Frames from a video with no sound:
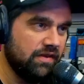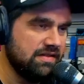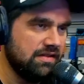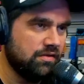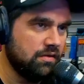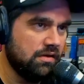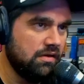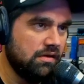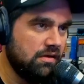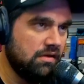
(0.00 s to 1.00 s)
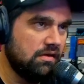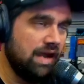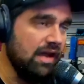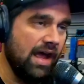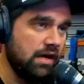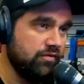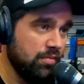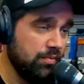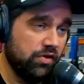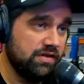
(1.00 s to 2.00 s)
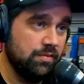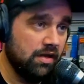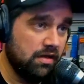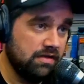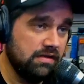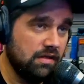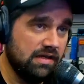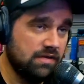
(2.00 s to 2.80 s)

or finds the other. I, I don't even remember it, to be honest.